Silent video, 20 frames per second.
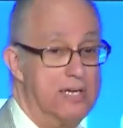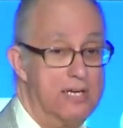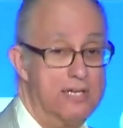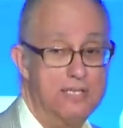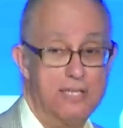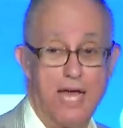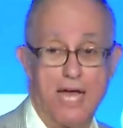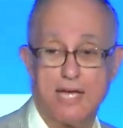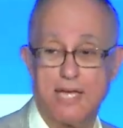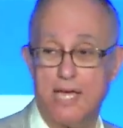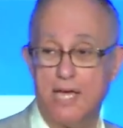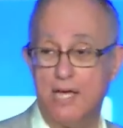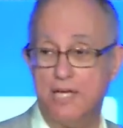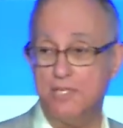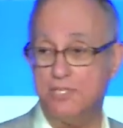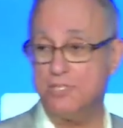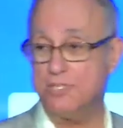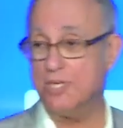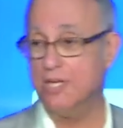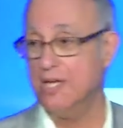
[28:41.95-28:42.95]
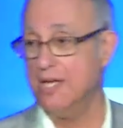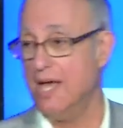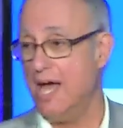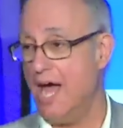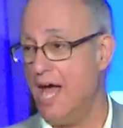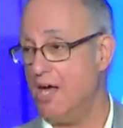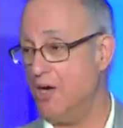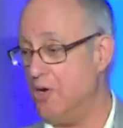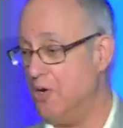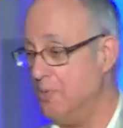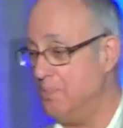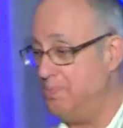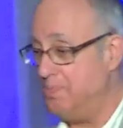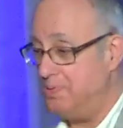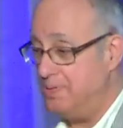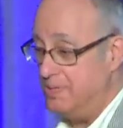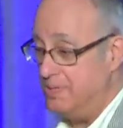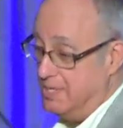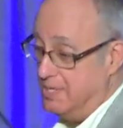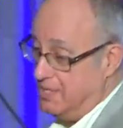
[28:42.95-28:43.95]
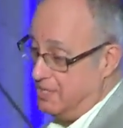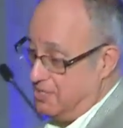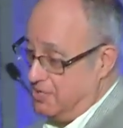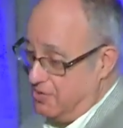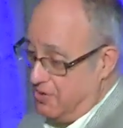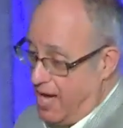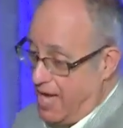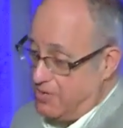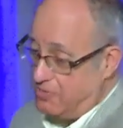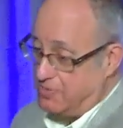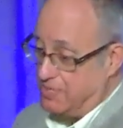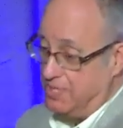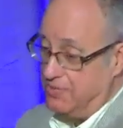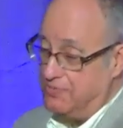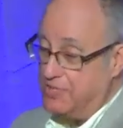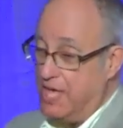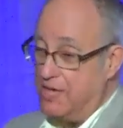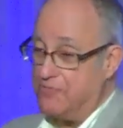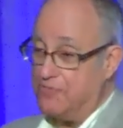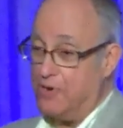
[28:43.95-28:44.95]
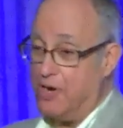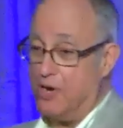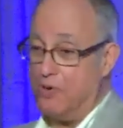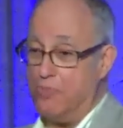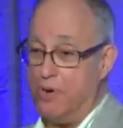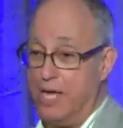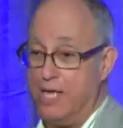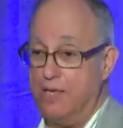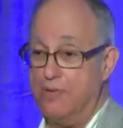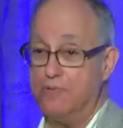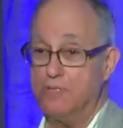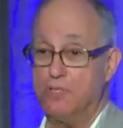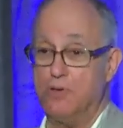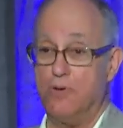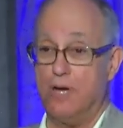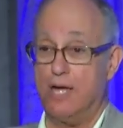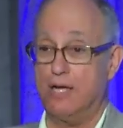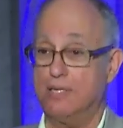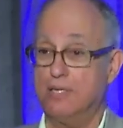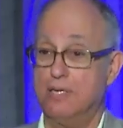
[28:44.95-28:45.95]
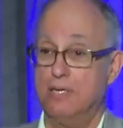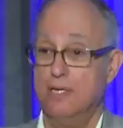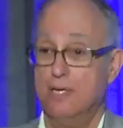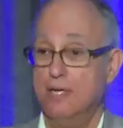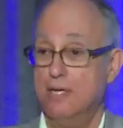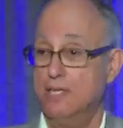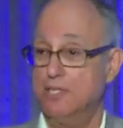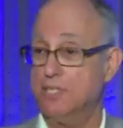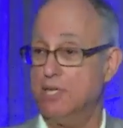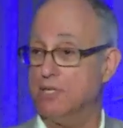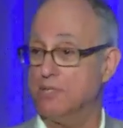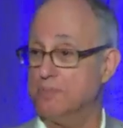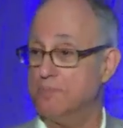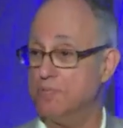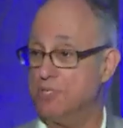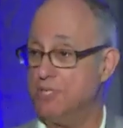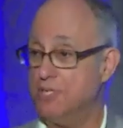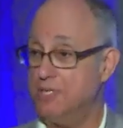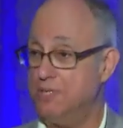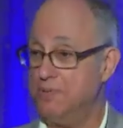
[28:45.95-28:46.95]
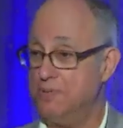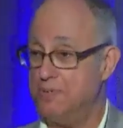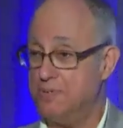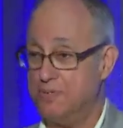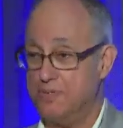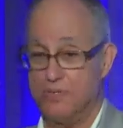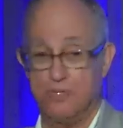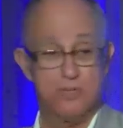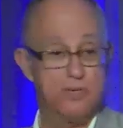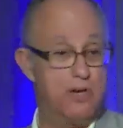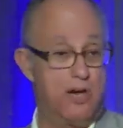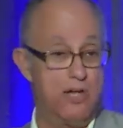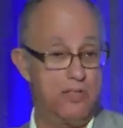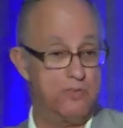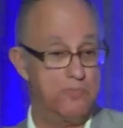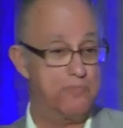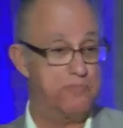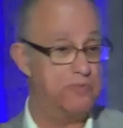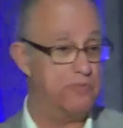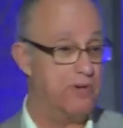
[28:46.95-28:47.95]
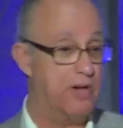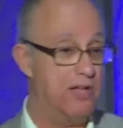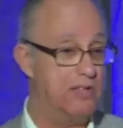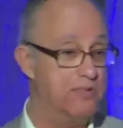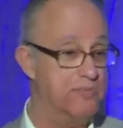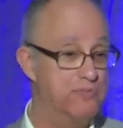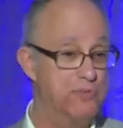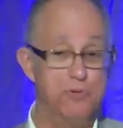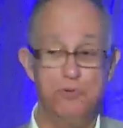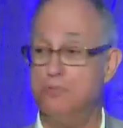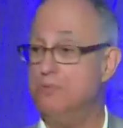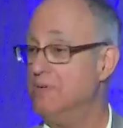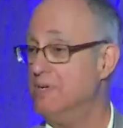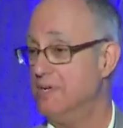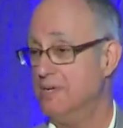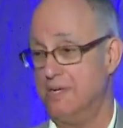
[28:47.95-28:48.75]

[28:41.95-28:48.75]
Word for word: In that case, I hope, you know, I don't live that far away, even though I seldom see all of, all of you.